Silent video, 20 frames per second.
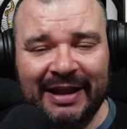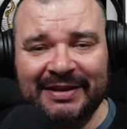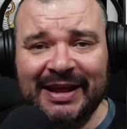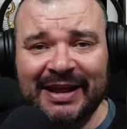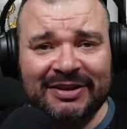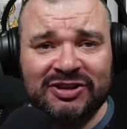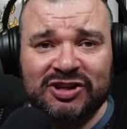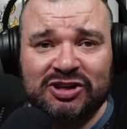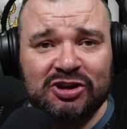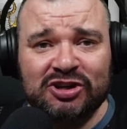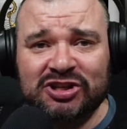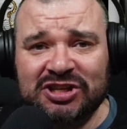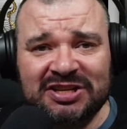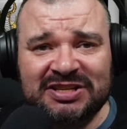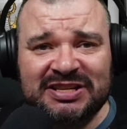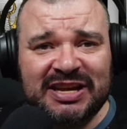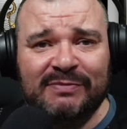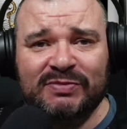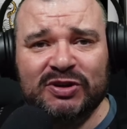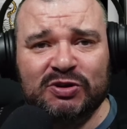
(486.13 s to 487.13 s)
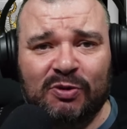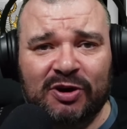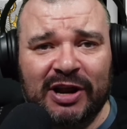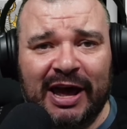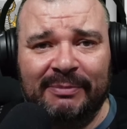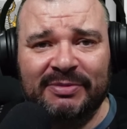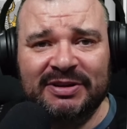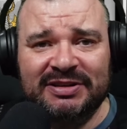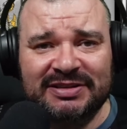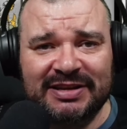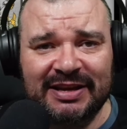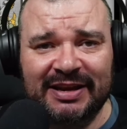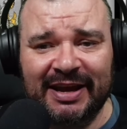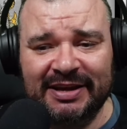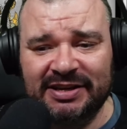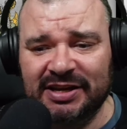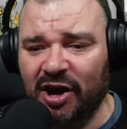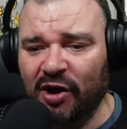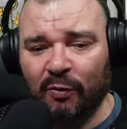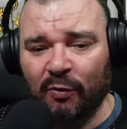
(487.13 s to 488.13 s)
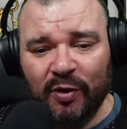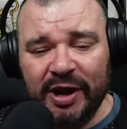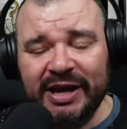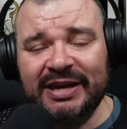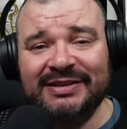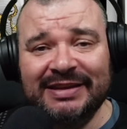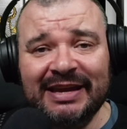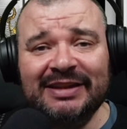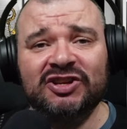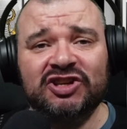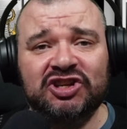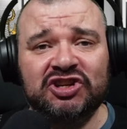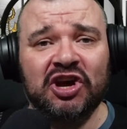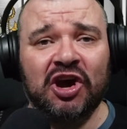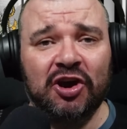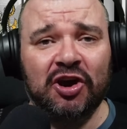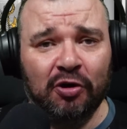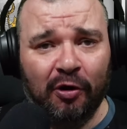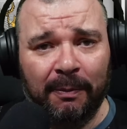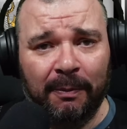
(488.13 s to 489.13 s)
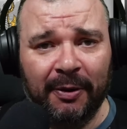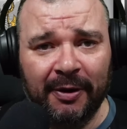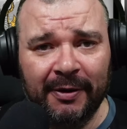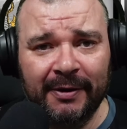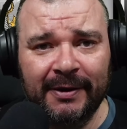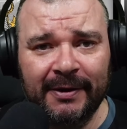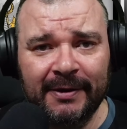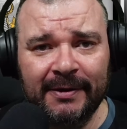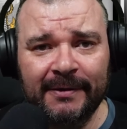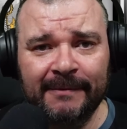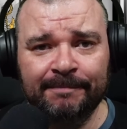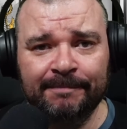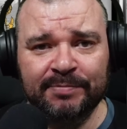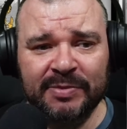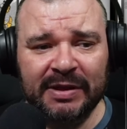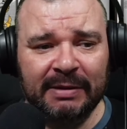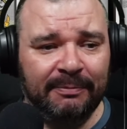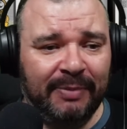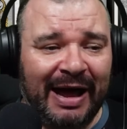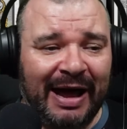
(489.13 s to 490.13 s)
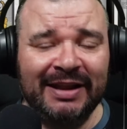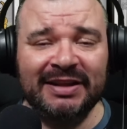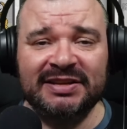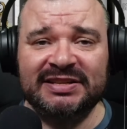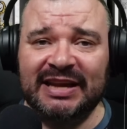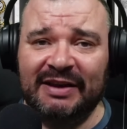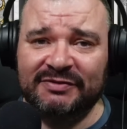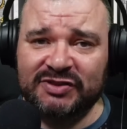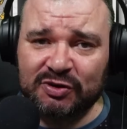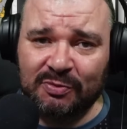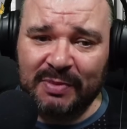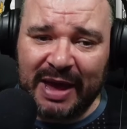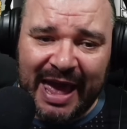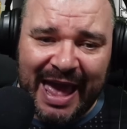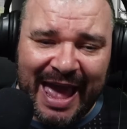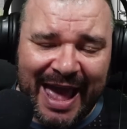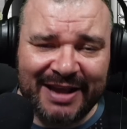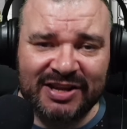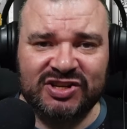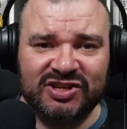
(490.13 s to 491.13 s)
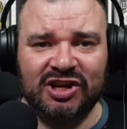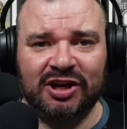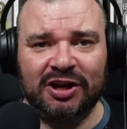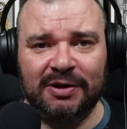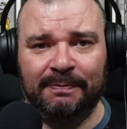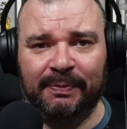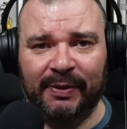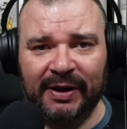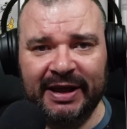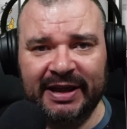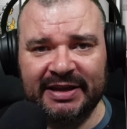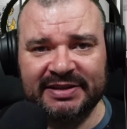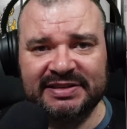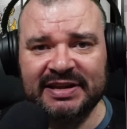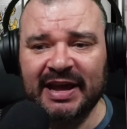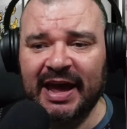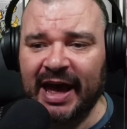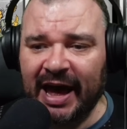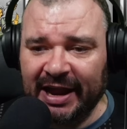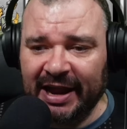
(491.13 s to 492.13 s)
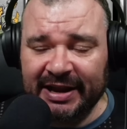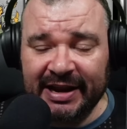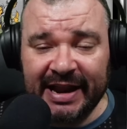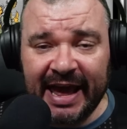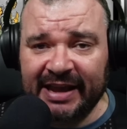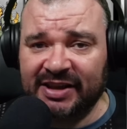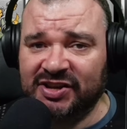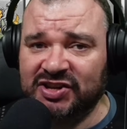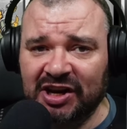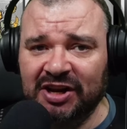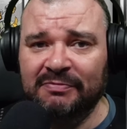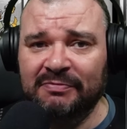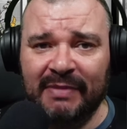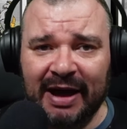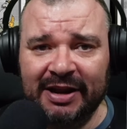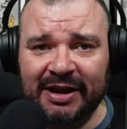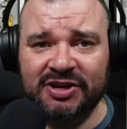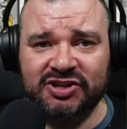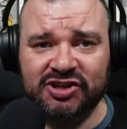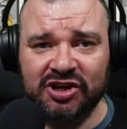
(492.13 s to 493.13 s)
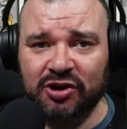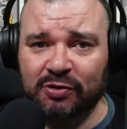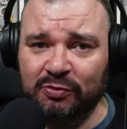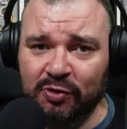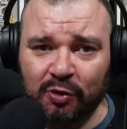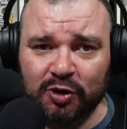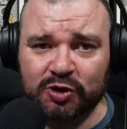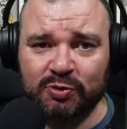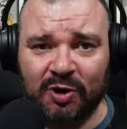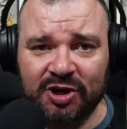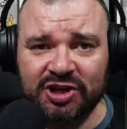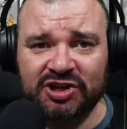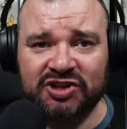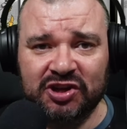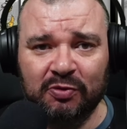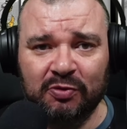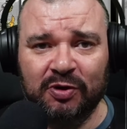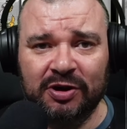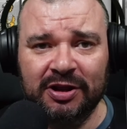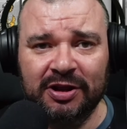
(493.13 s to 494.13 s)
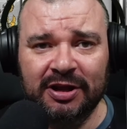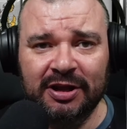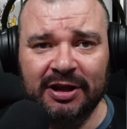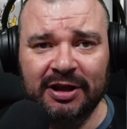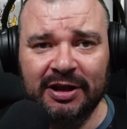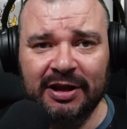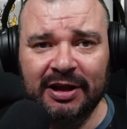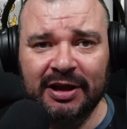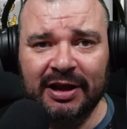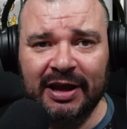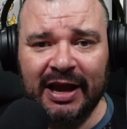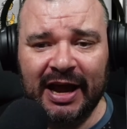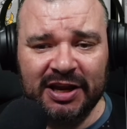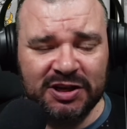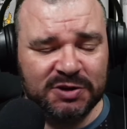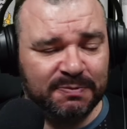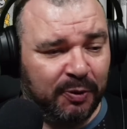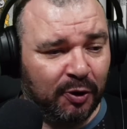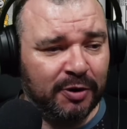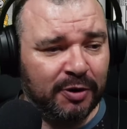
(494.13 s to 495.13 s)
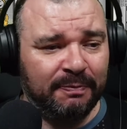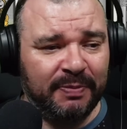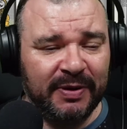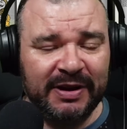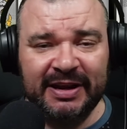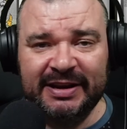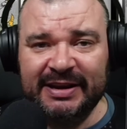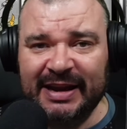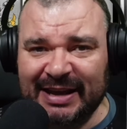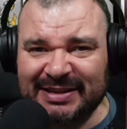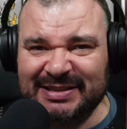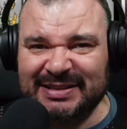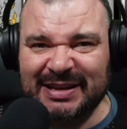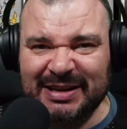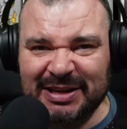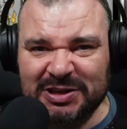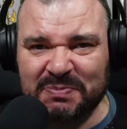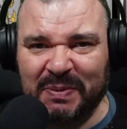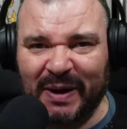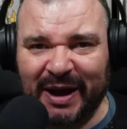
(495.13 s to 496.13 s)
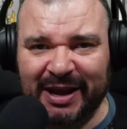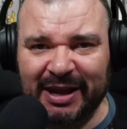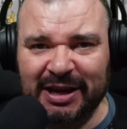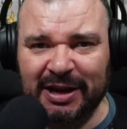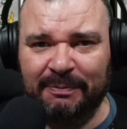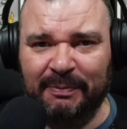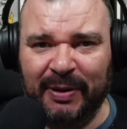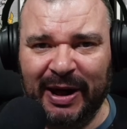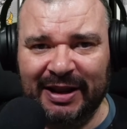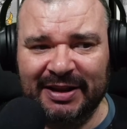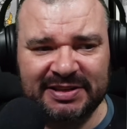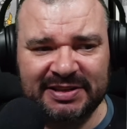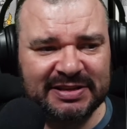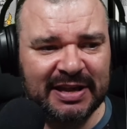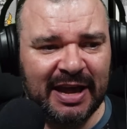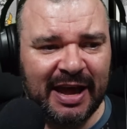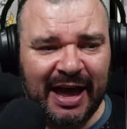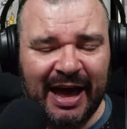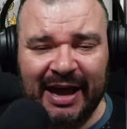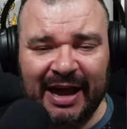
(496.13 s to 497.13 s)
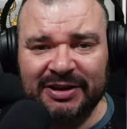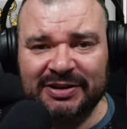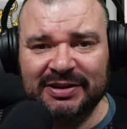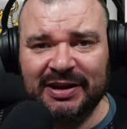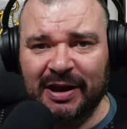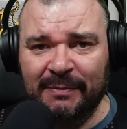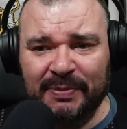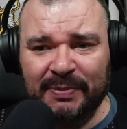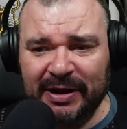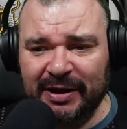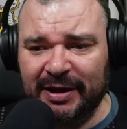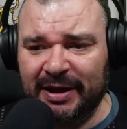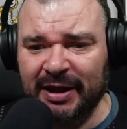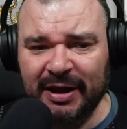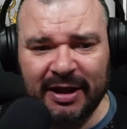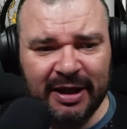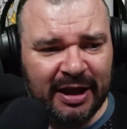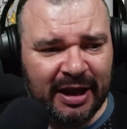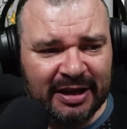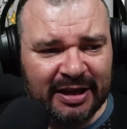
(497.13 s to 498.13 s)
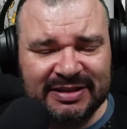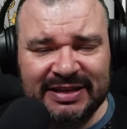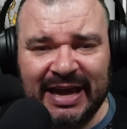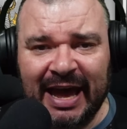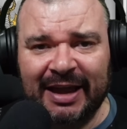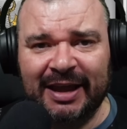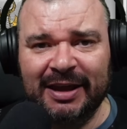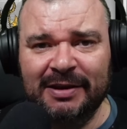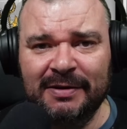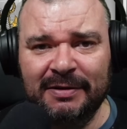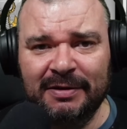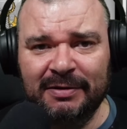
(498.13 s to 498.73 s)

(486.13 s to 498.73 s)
that's just the same as what happens tonight. We didn't turn up. Palace have some excellent players and an excellent manager who knows what he's doing, and has put a bit of nastiness back into Palace and a bit of attacking